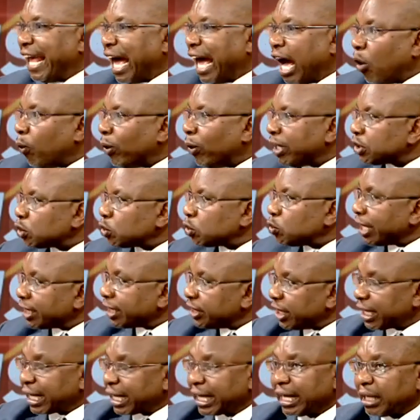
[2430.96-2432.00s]
Our
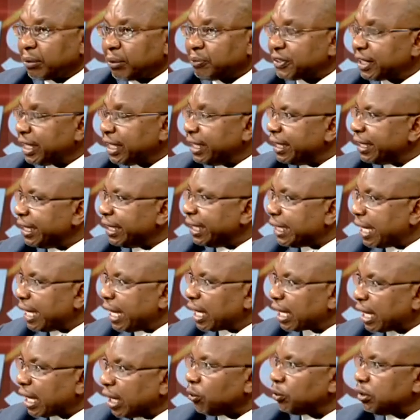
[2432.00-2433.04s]
structure comes in,
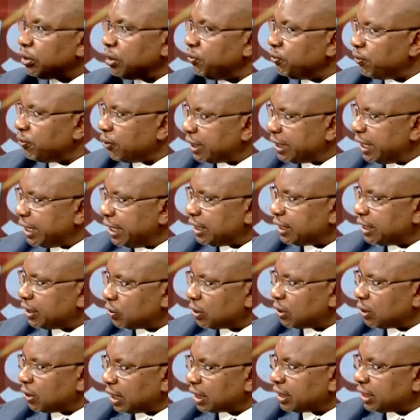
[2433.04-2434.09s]
the County 48
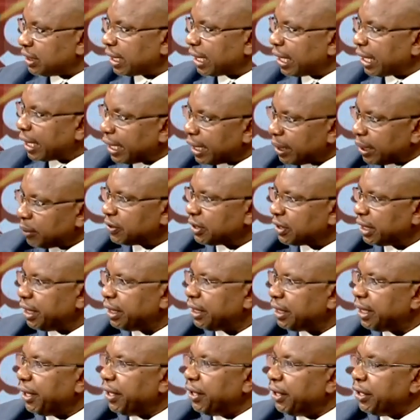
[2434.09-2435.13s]
structure comes
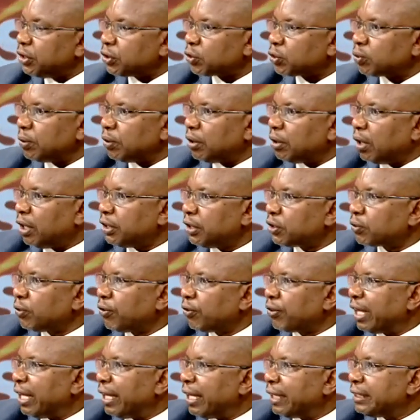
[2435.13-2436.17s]
in, so
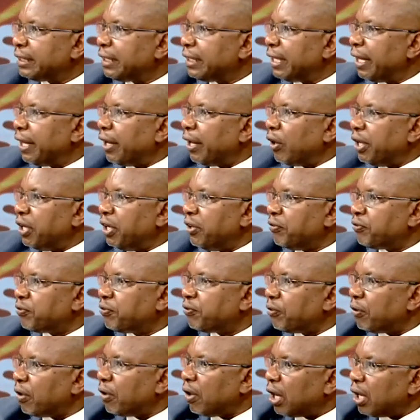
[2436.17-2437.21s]
that
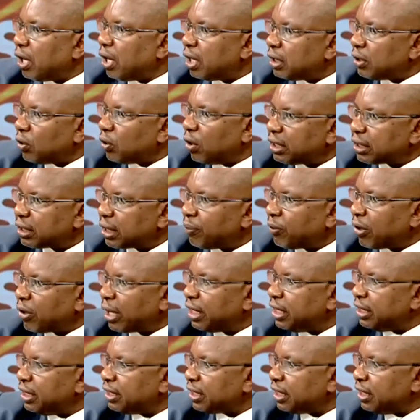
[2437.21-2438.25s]
if
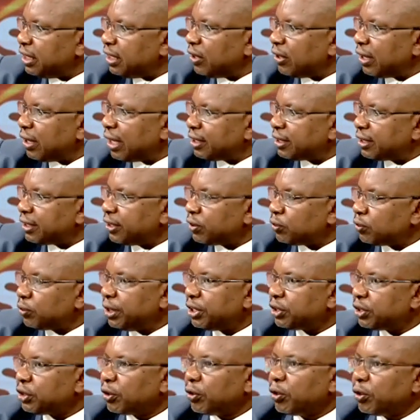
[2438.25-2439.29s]
someone is in that
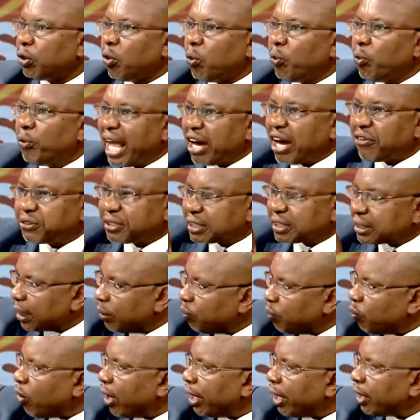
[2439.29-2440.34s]
situation, we have
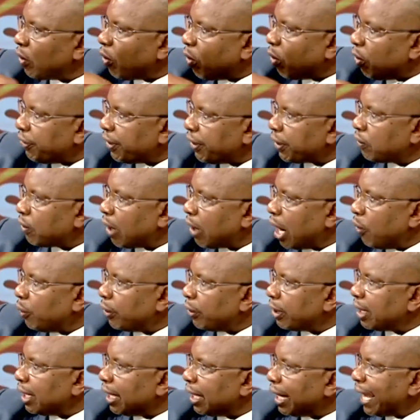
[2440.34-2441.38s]
someone on the
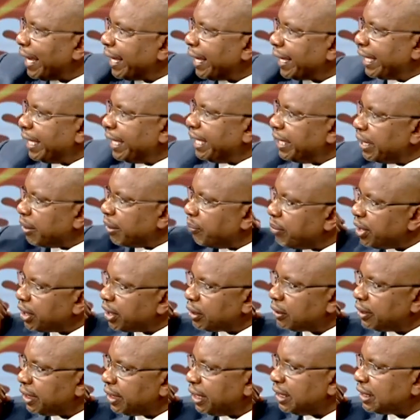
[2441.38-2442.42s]
ground. Like in the
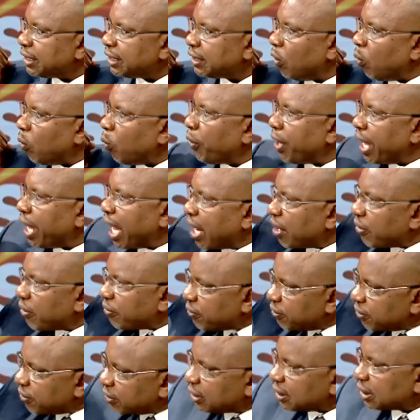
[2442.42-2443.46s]
Middle East, we have
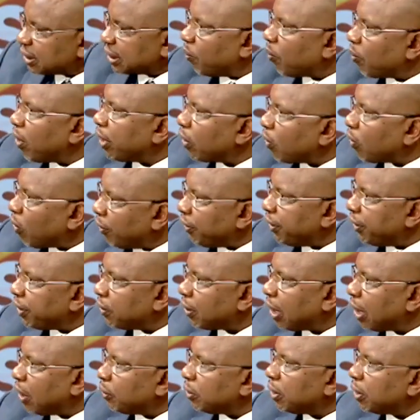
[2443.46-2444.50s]
someone on the
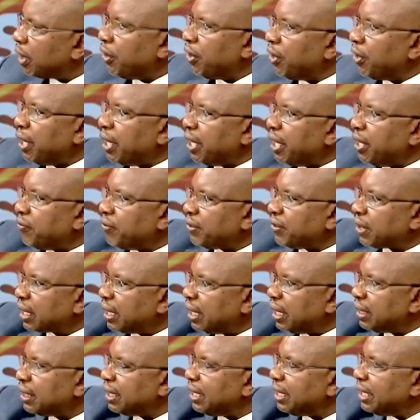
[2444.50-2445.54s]
ground. If a
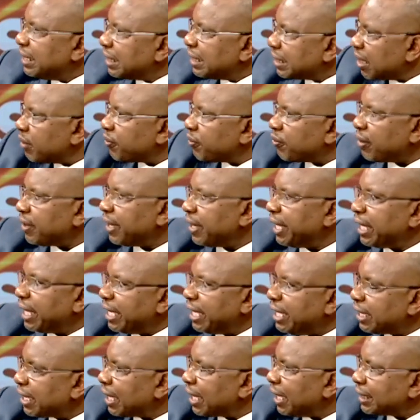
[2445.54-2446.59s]
Kenyan is suffering
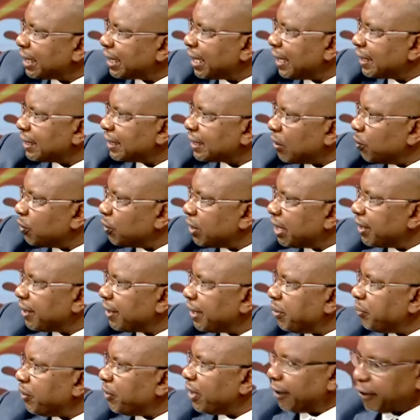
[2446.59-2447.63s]
in Qatar, Saudi
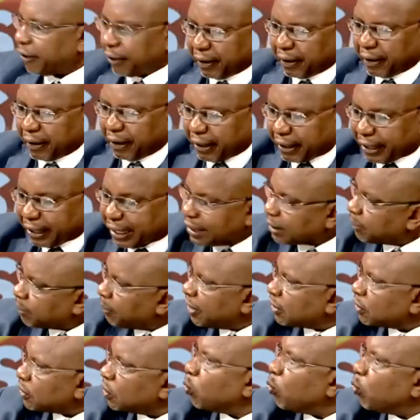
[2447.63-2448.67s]
Arabia, this
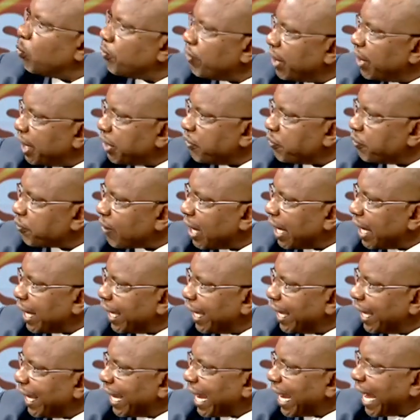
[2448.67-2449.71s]
person will verify,
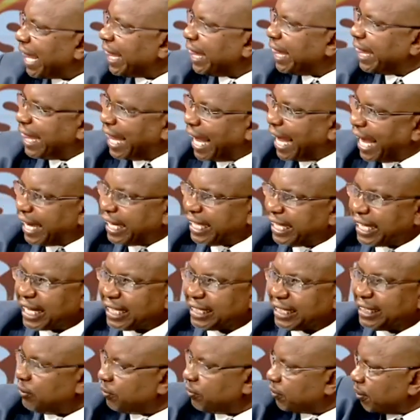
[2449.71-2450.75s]
and then
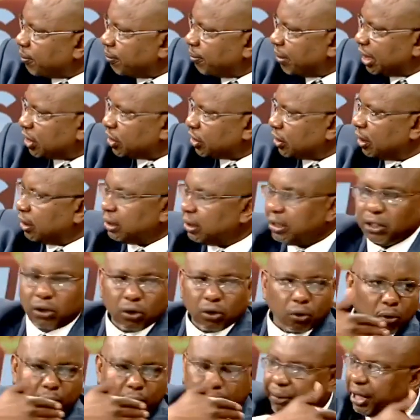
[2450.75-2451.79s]
that information
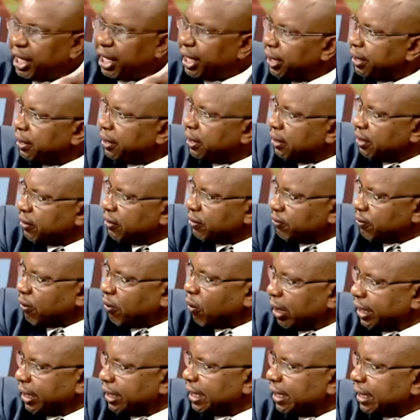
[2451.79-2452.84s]
will be
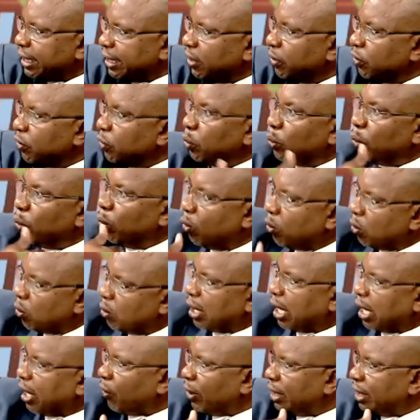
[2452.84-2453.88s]
forwarded through
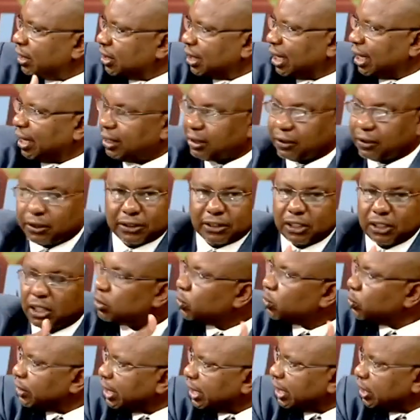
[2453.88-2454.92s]
our channels
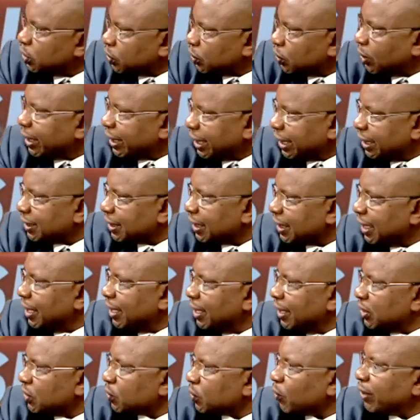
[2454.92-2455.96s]
to the insurance,
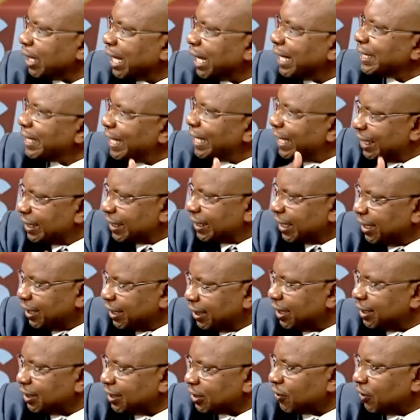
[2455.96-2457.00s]
so that
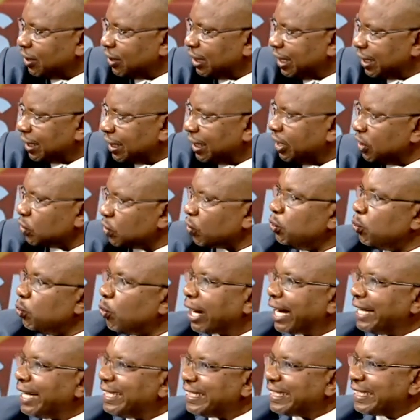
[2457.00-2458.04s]
it's connected. So you
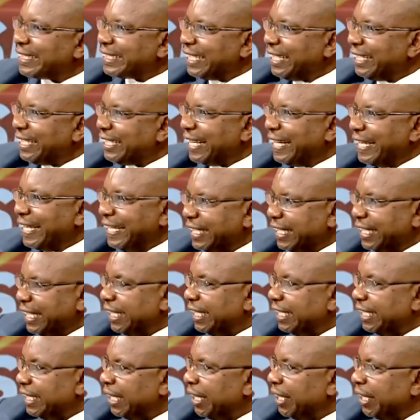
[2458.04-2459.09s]
can see the
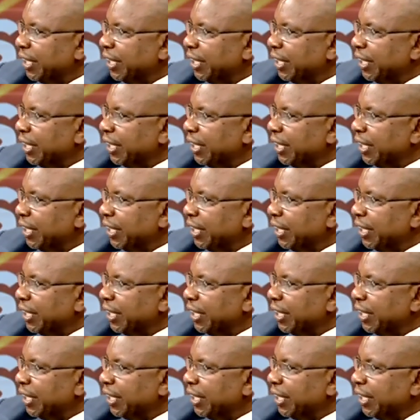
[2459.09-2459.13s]
need